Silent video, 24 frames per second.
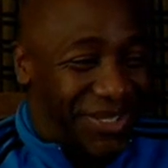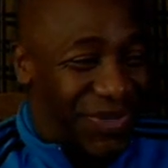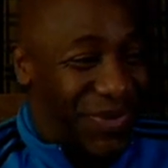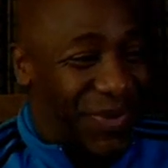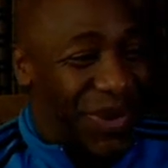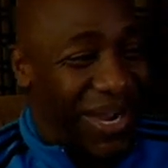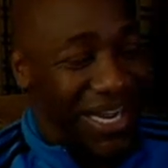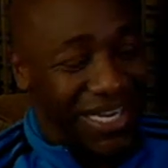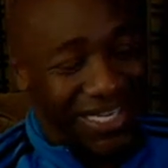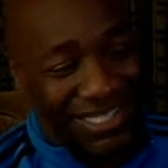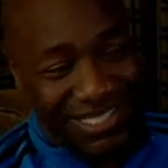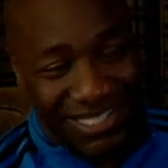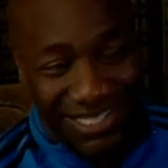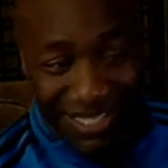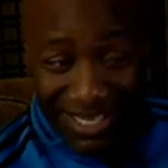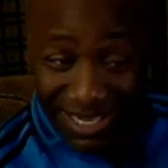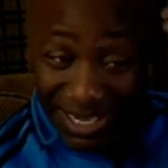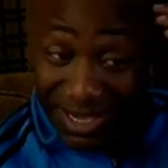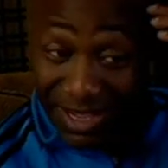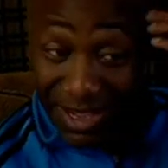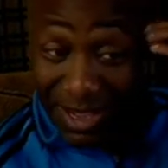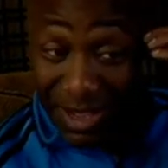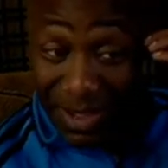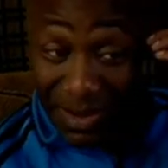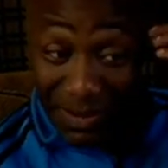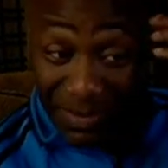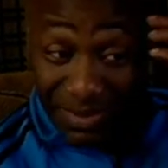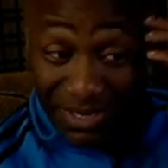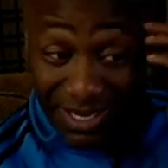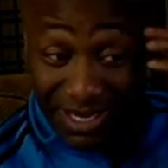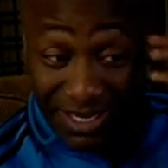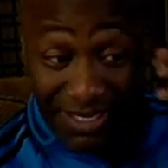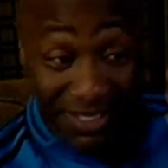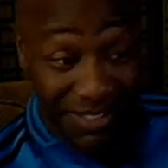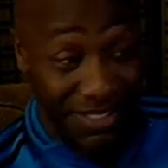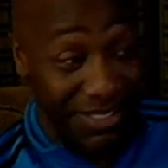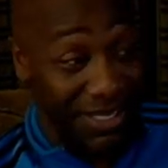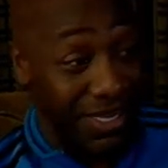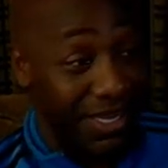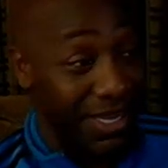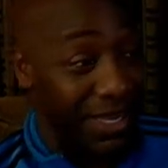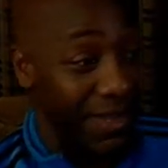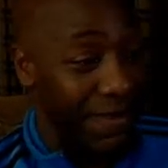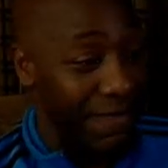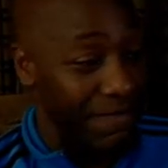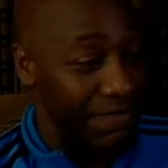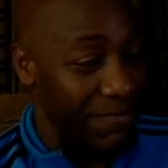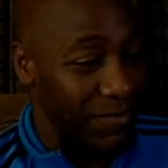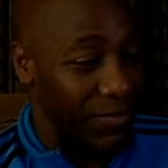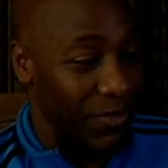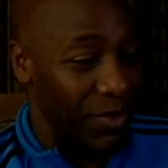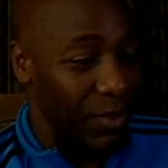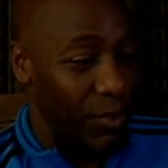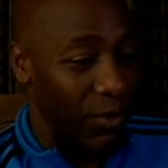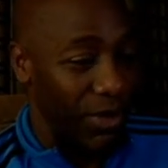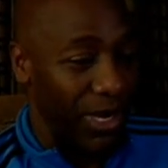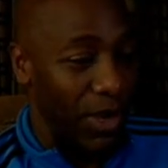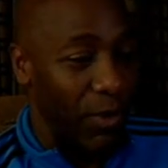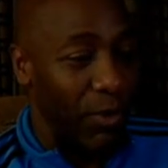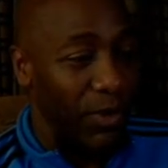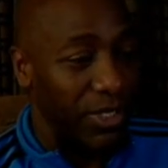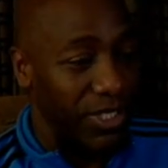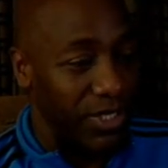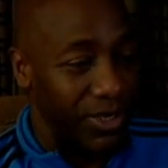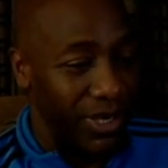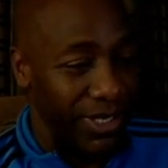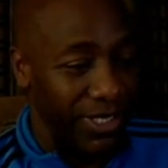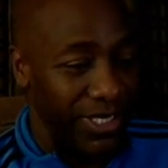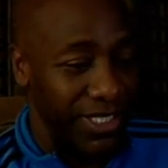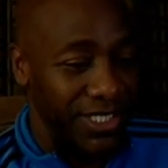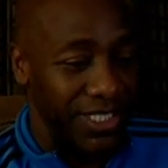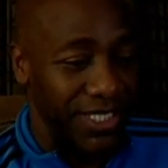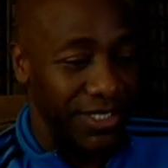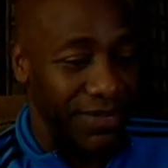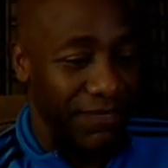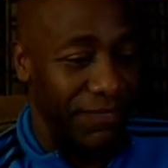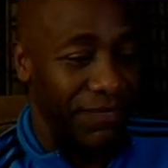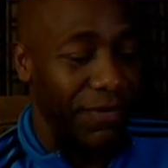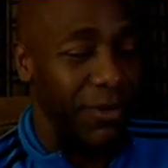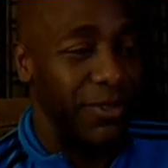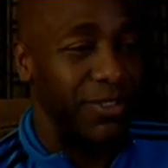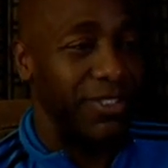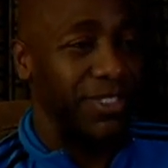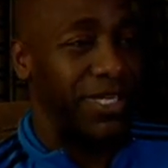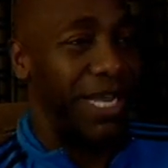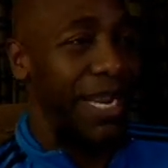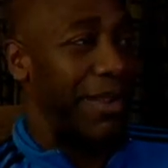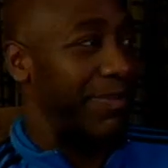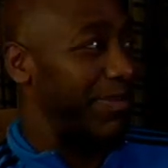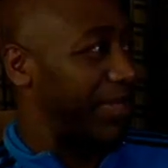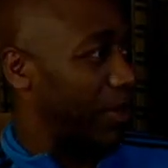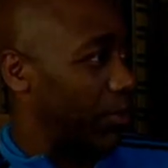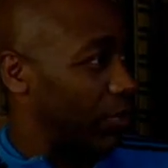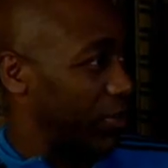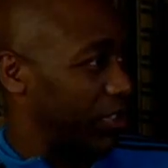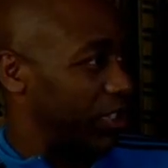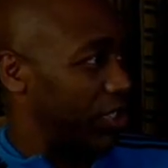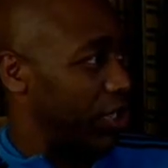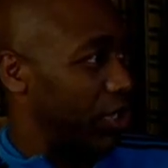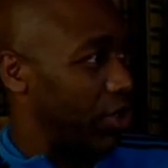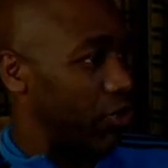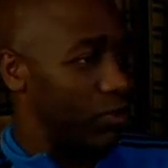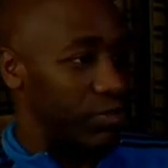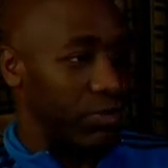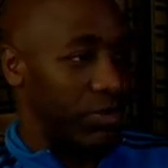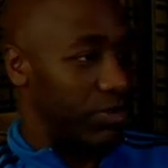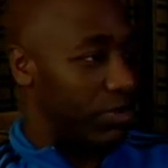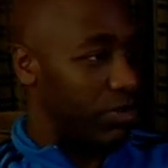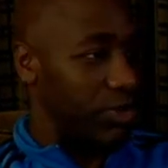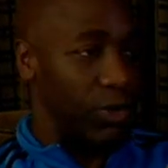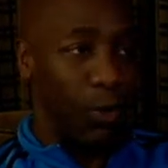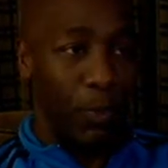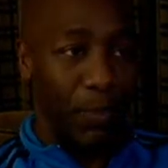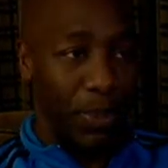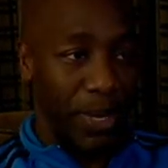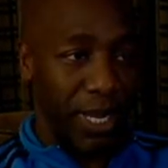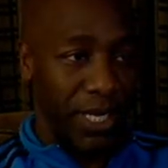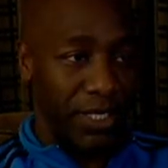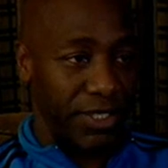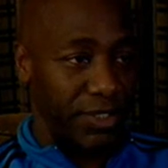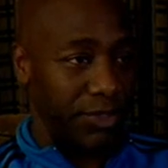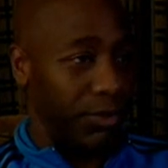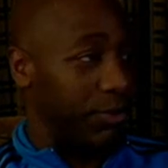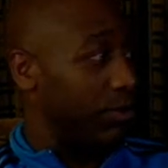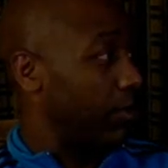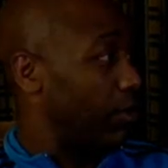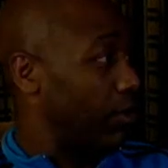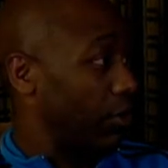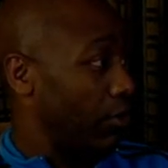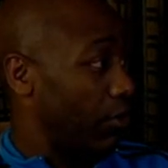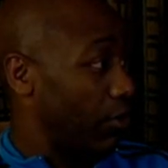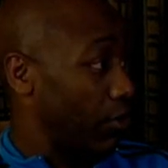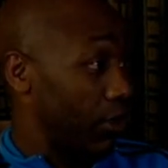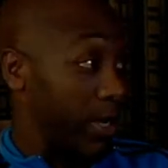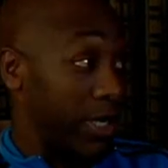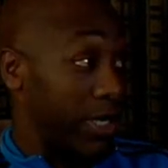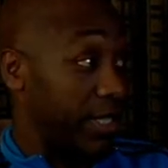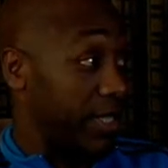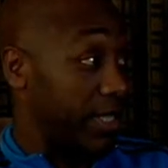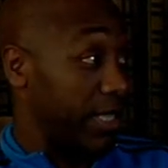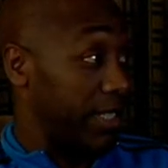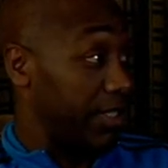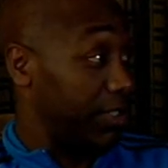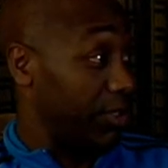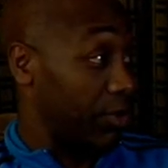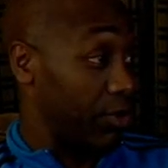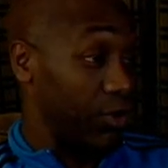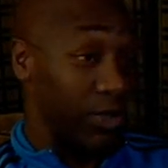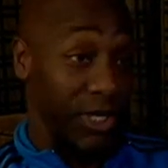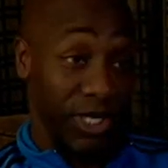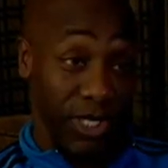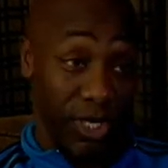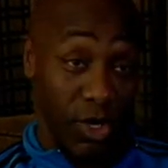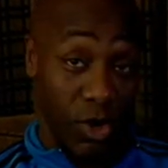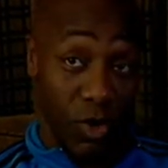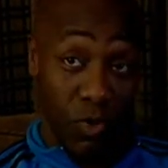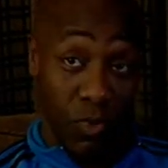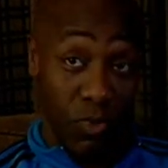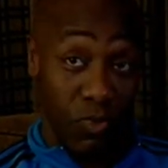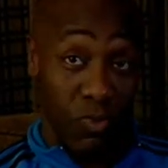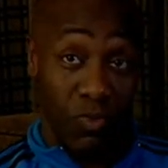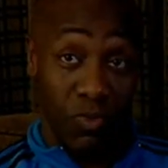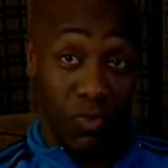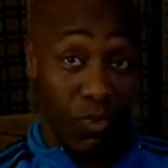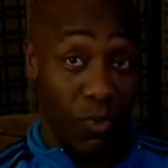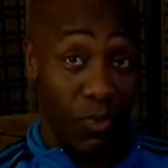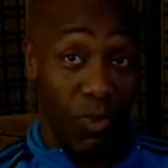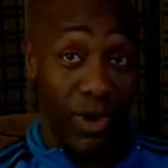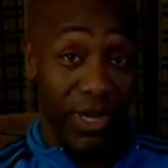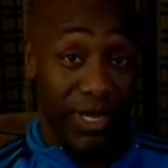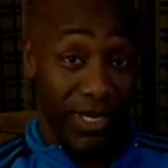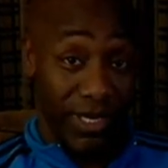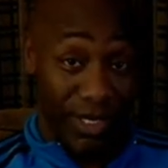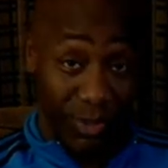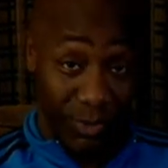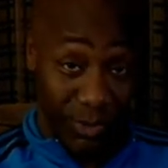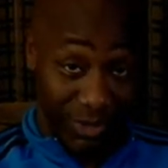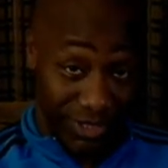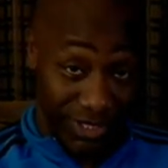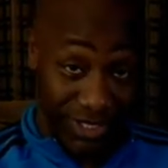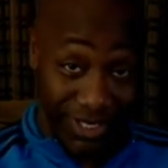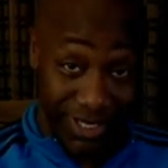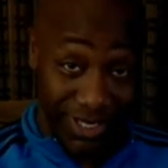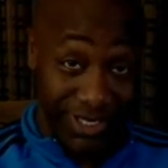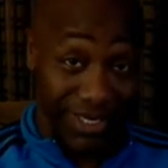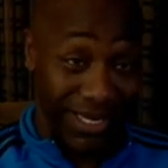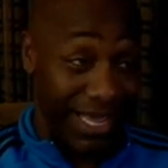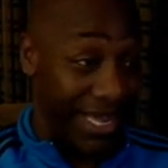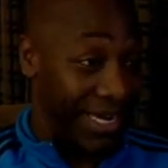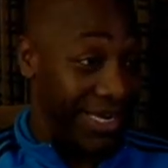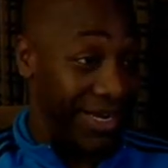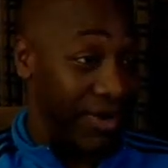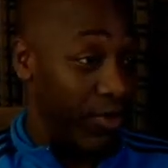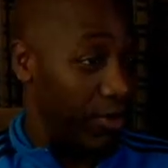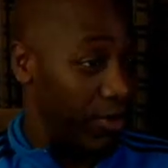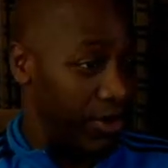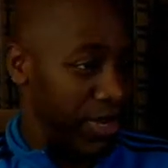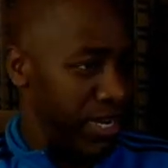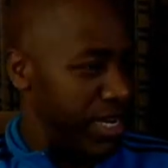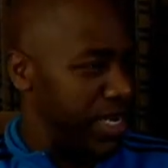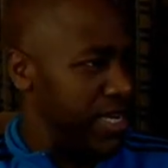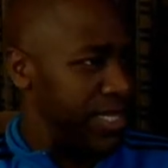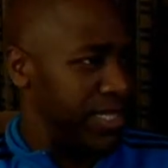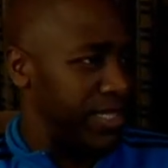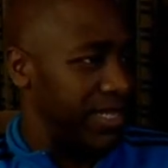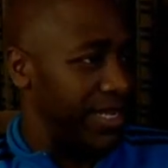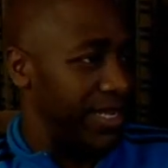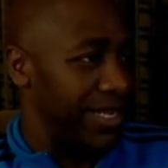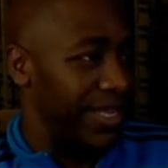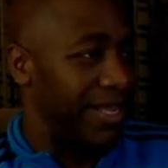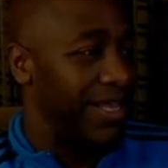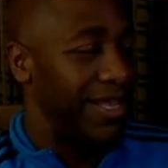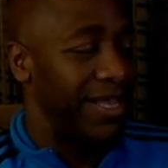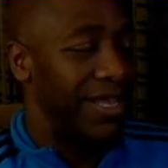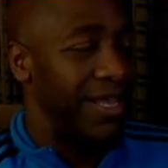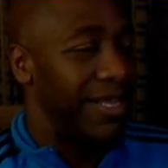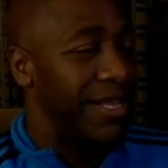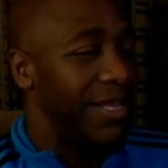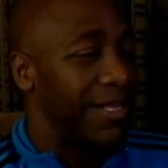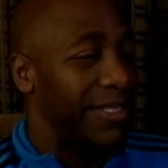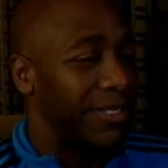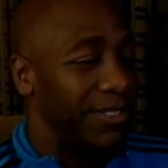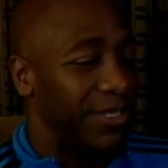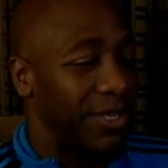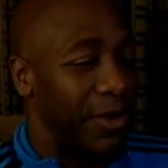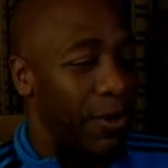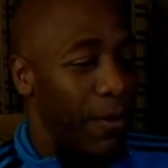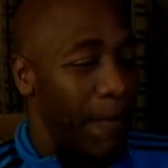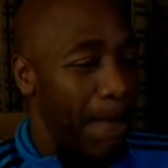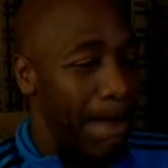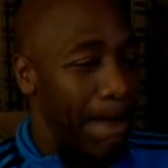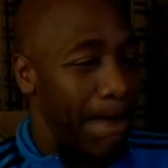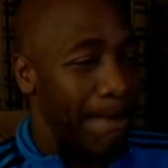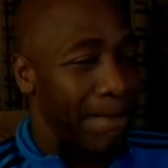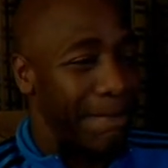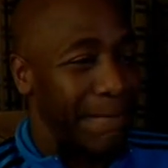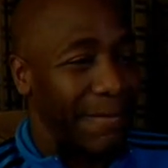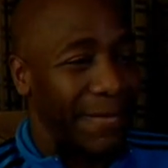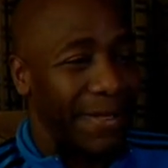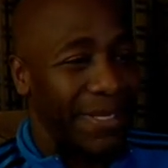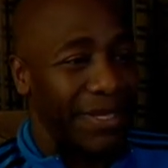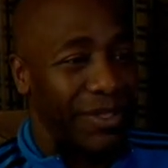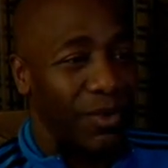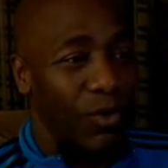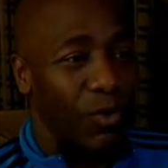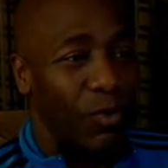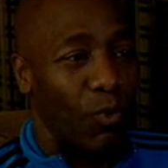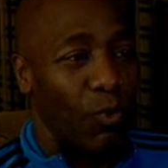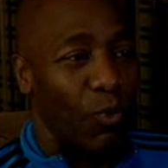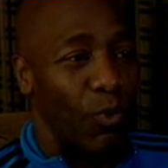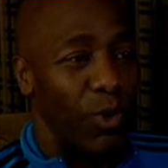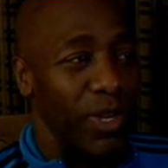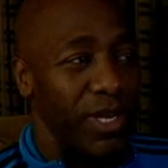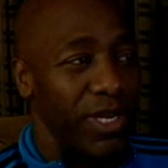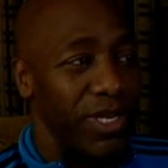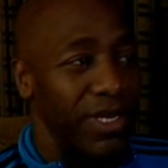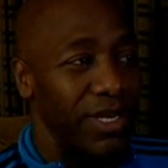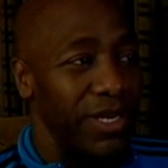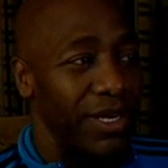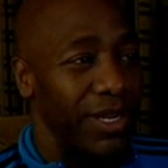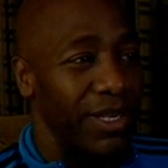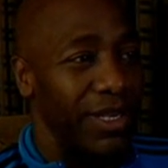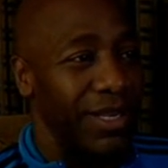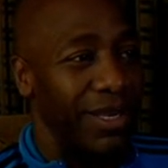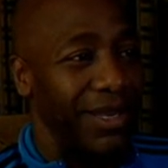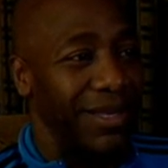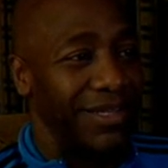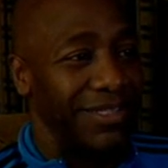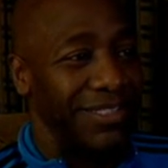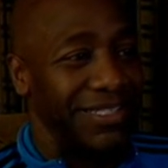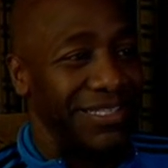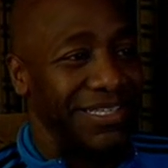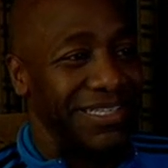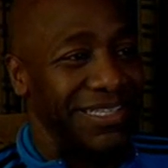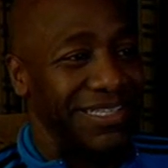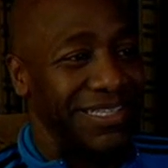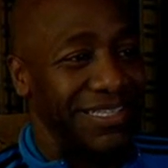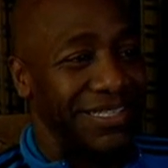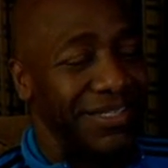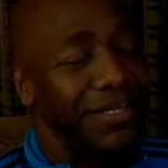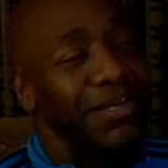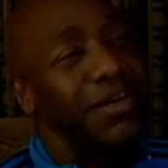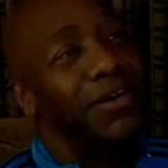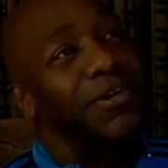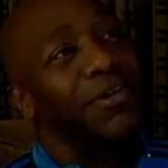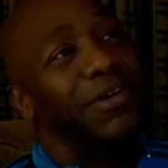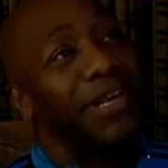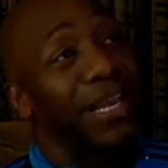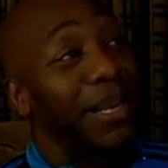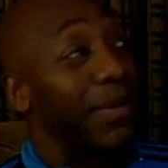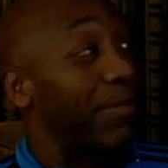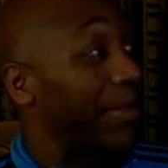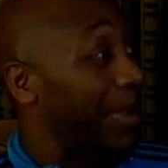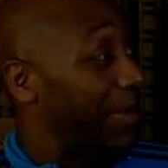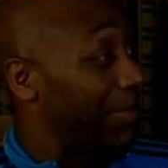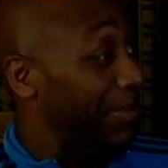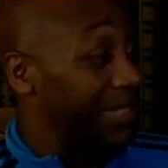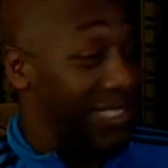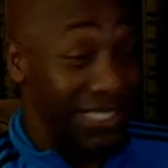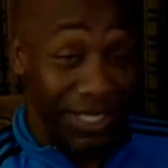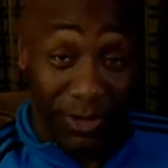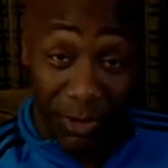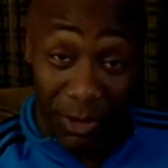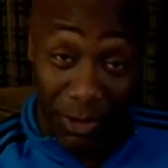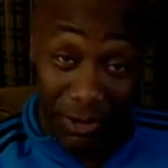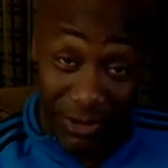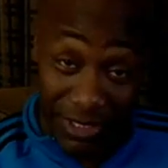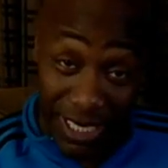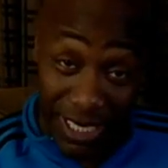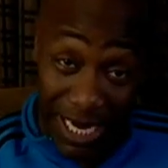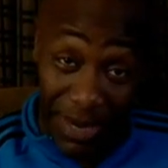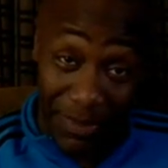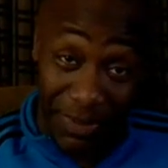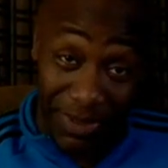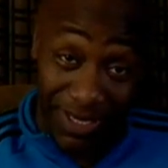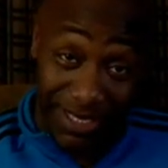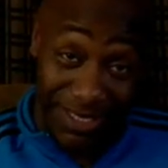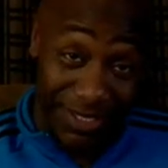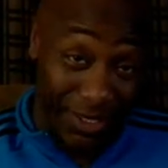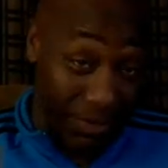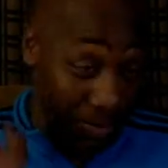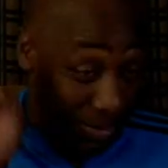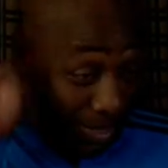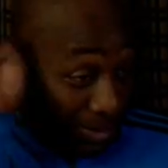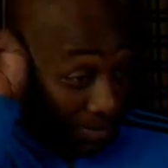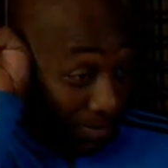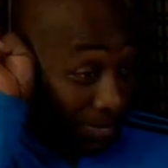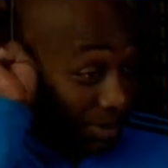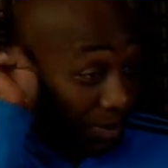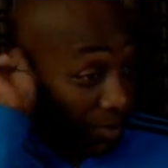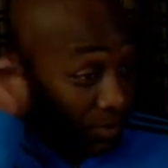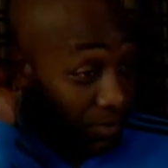twice because uh, when I went to audition the first time, there was no, no picture or anything. So you didn't know what Lewis looked like or anything. So when, okay, I might be stereotyping a little bit, but